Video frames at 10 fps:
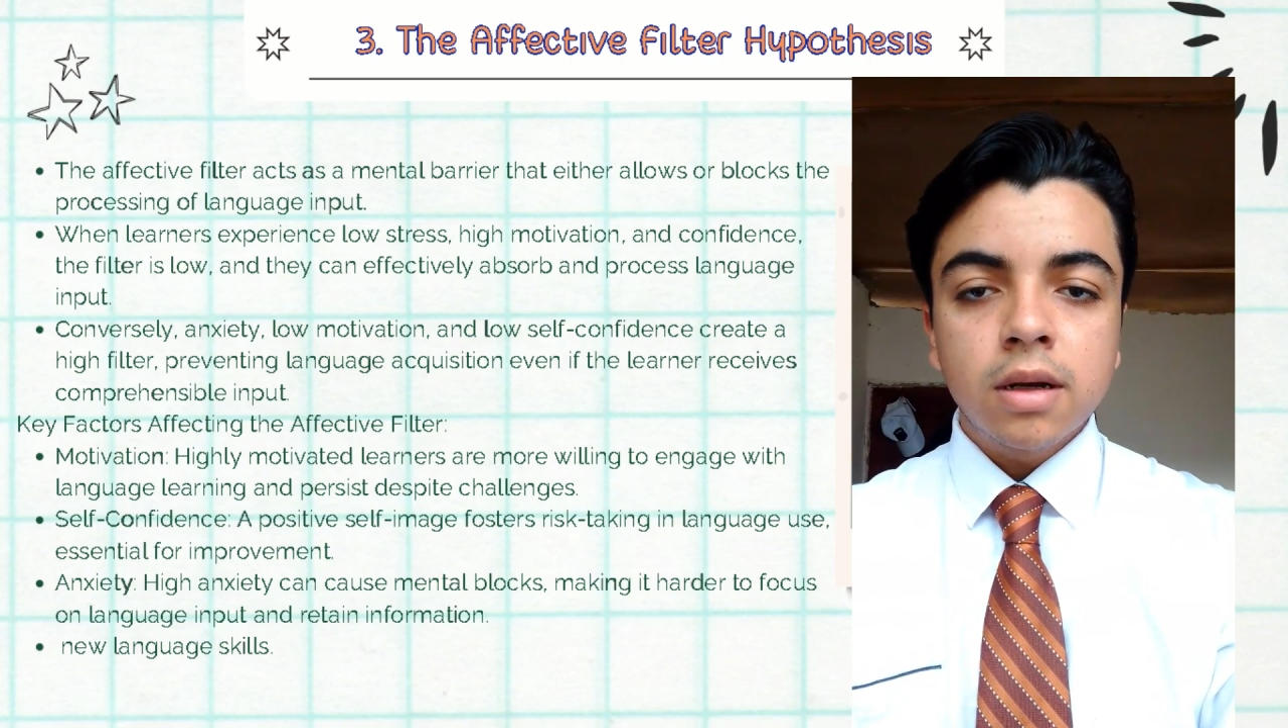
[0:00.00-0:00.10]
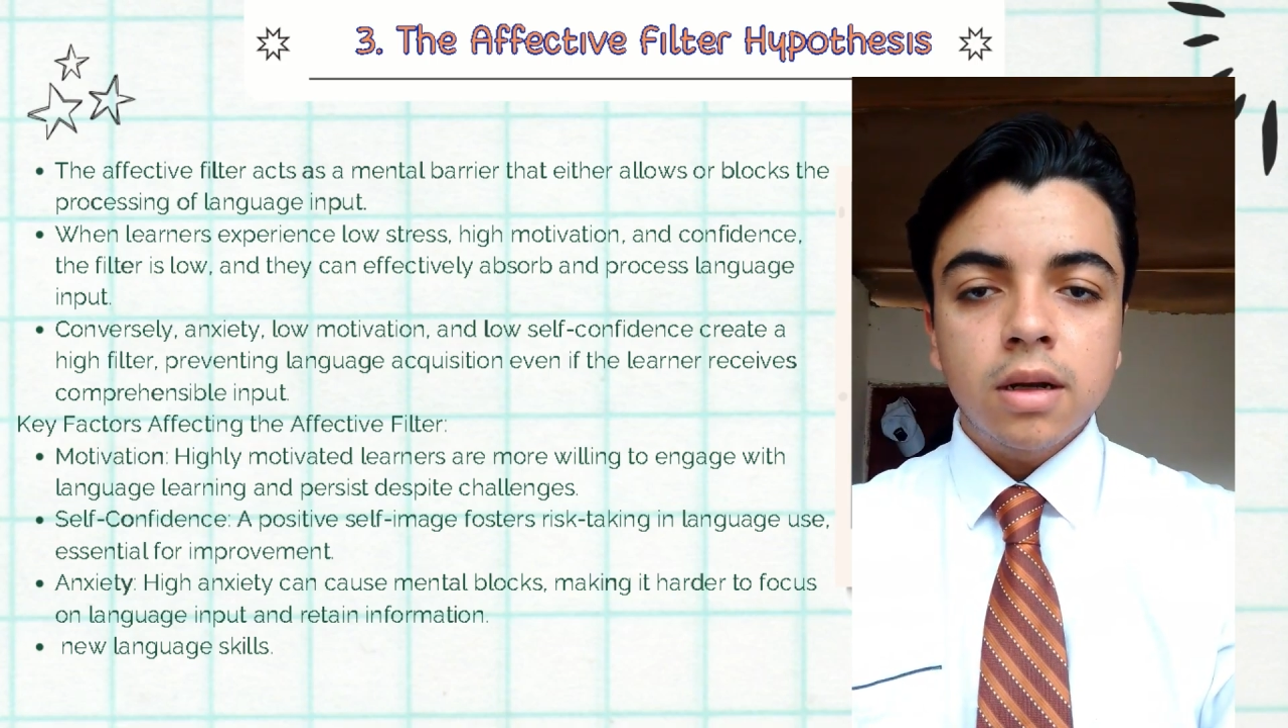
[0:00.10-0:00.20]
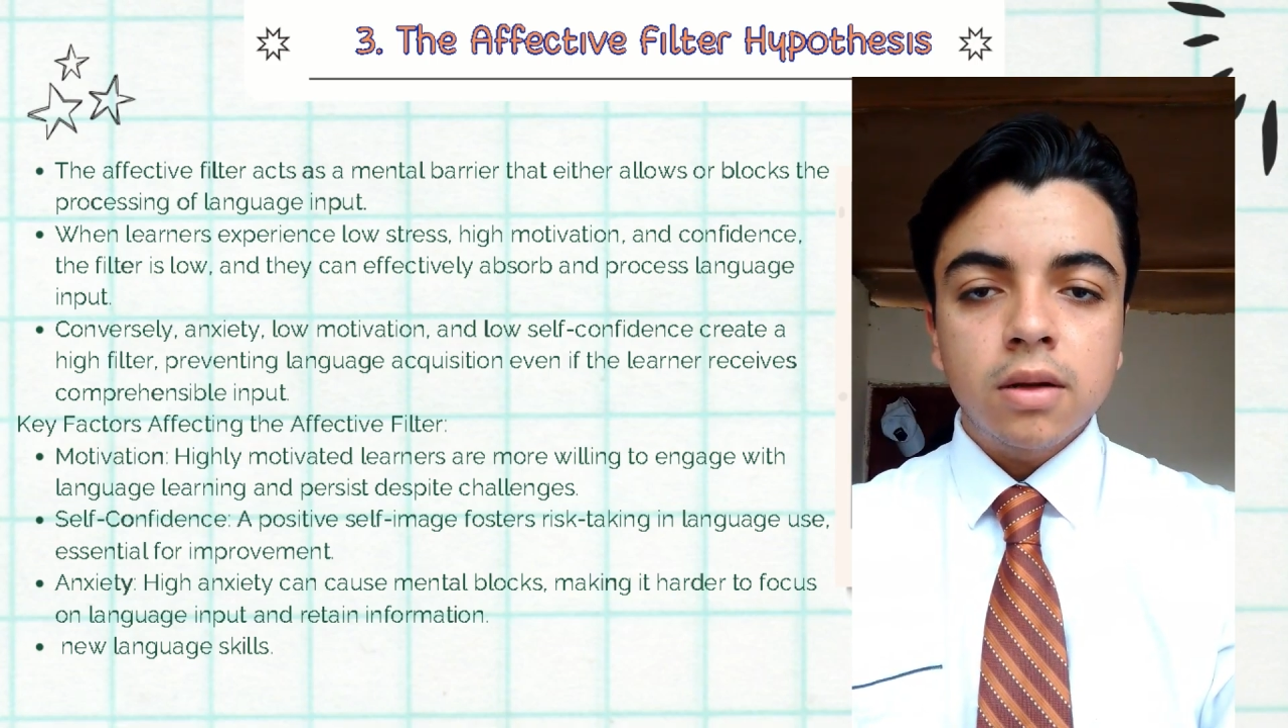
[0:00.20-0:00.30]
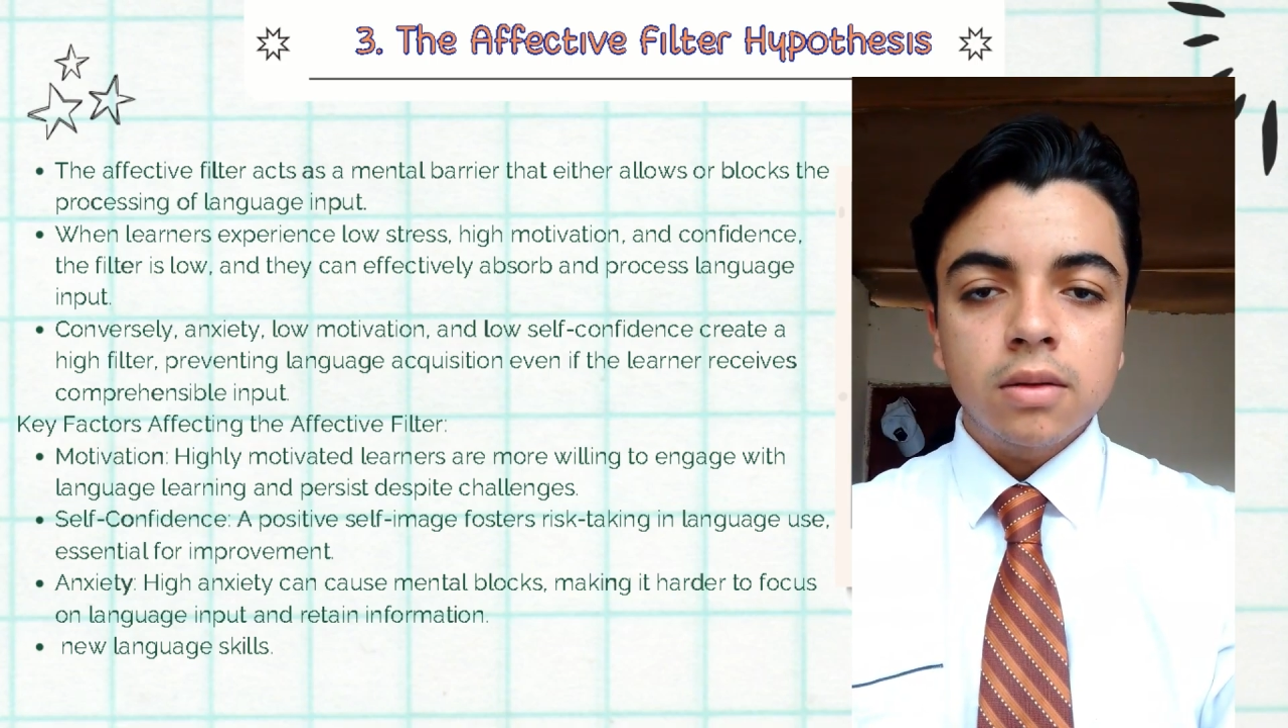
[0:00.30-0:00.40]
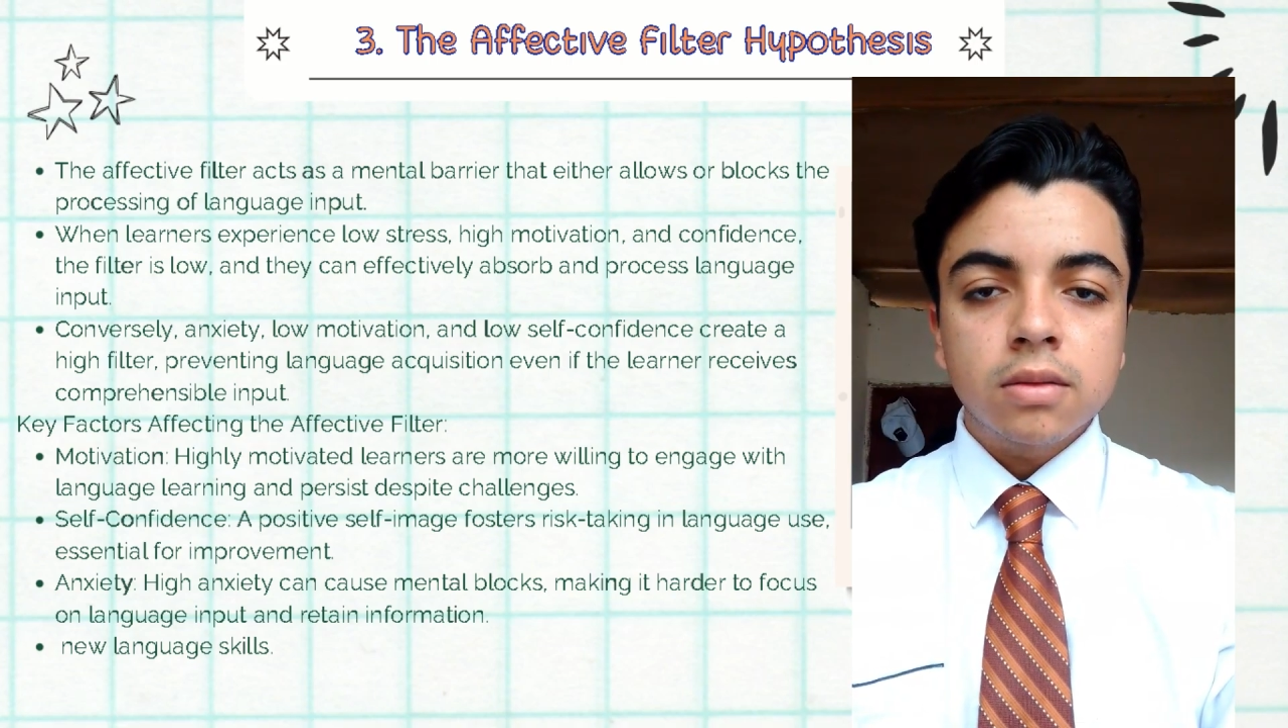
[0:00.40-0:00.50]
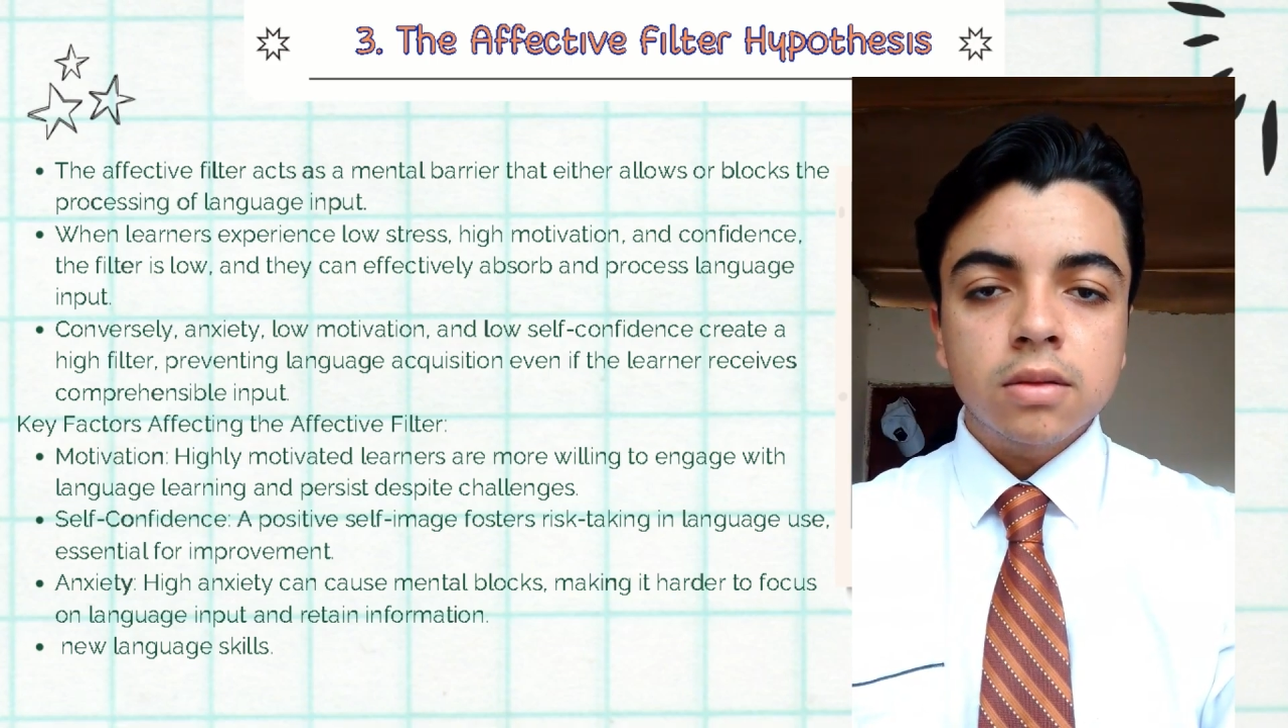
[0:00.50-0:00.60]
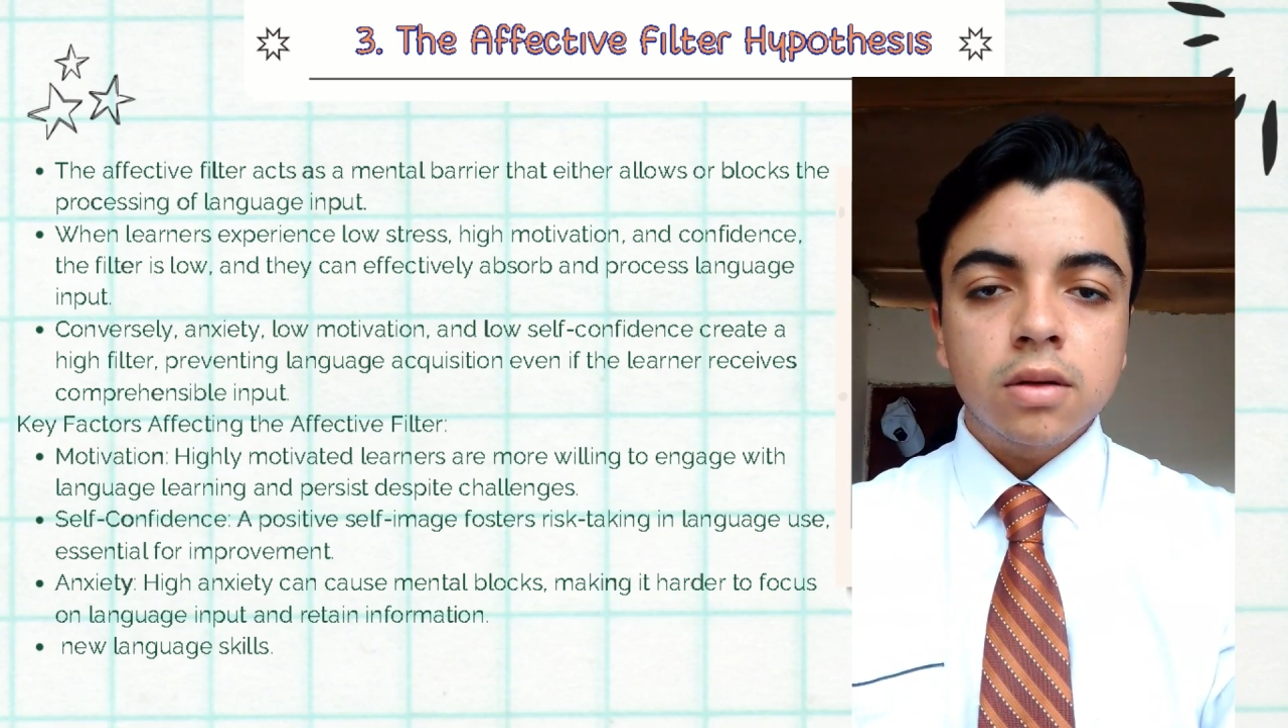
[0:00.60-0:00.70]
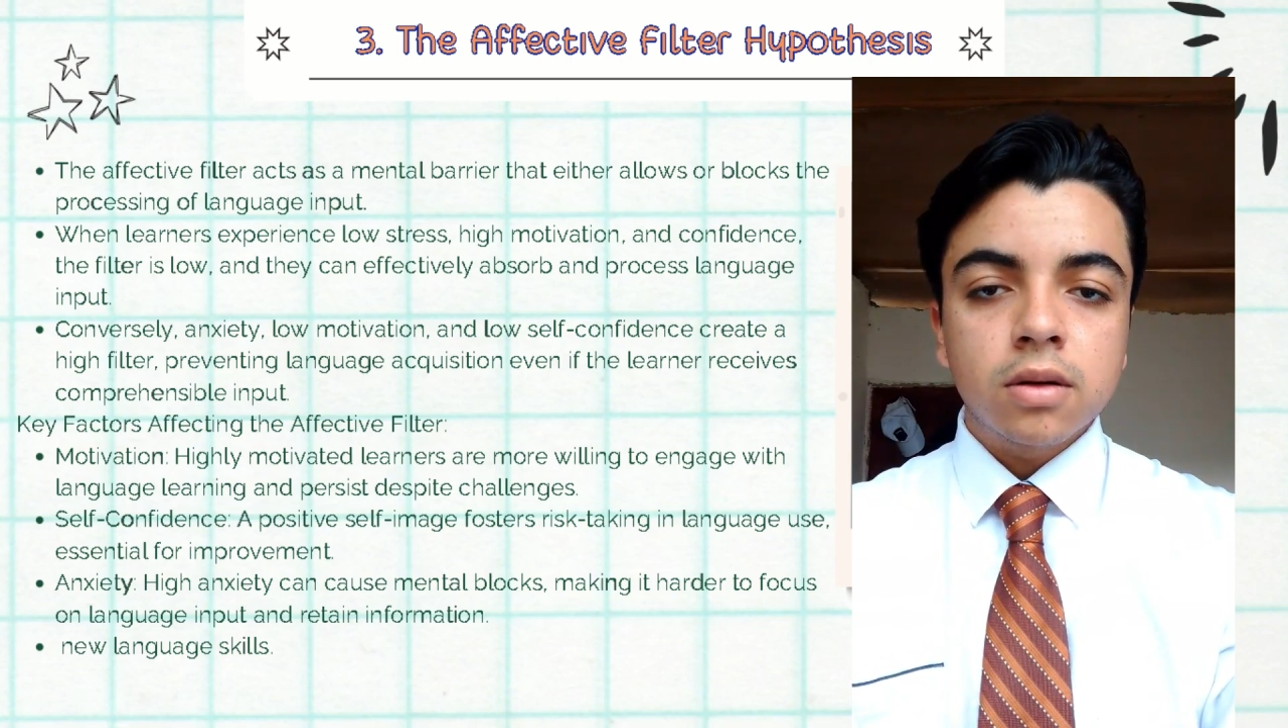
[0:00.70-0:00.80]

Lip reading: allows